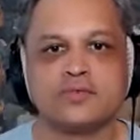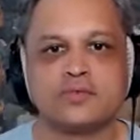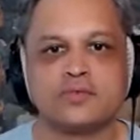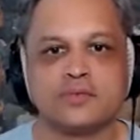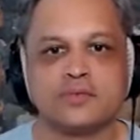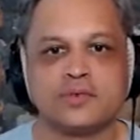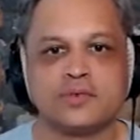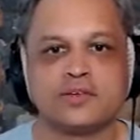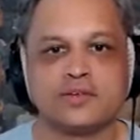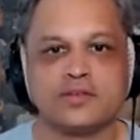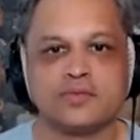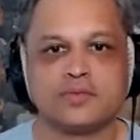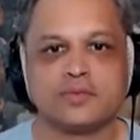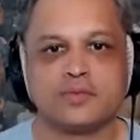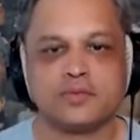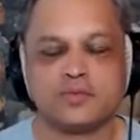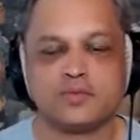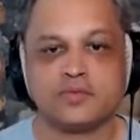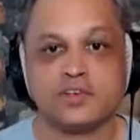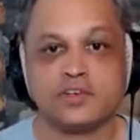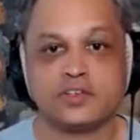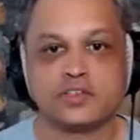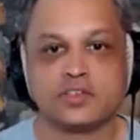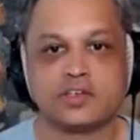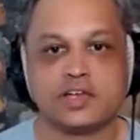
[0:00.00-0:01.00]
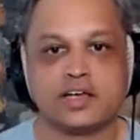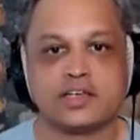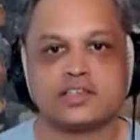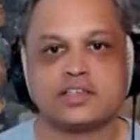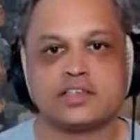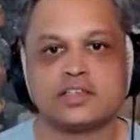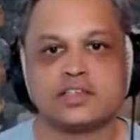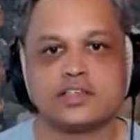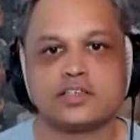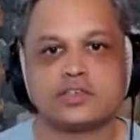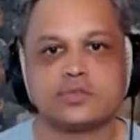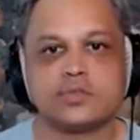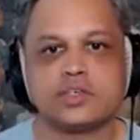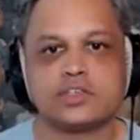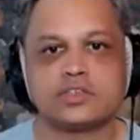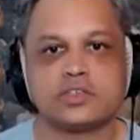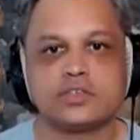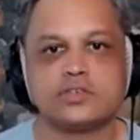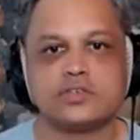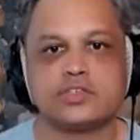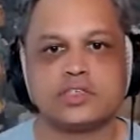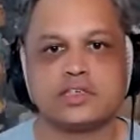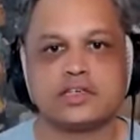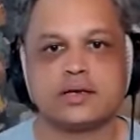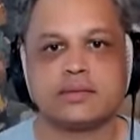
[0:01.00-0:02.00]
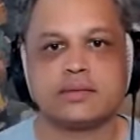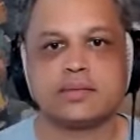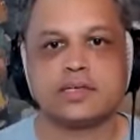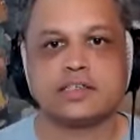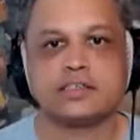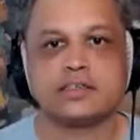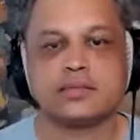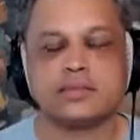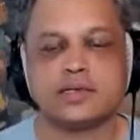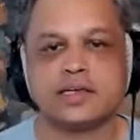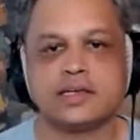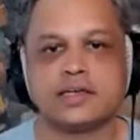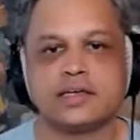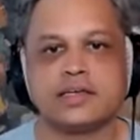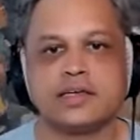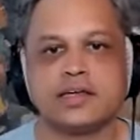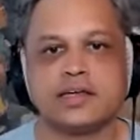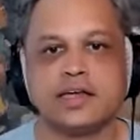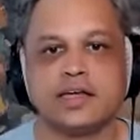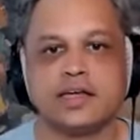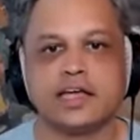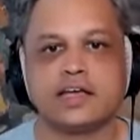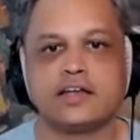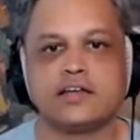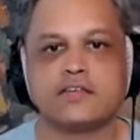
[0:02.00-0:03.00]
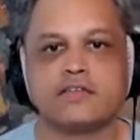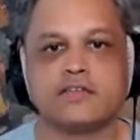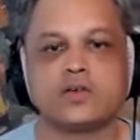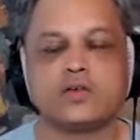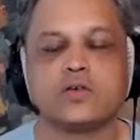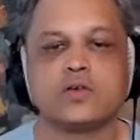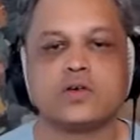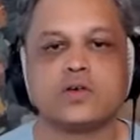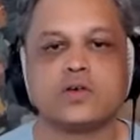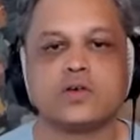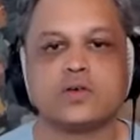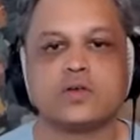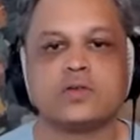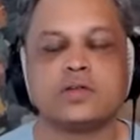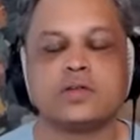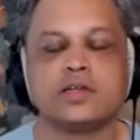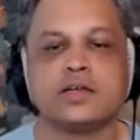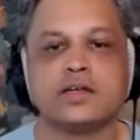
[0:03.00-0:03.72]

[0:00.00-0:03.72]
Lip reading: visualizing this resolution coming into being, he had the phone call,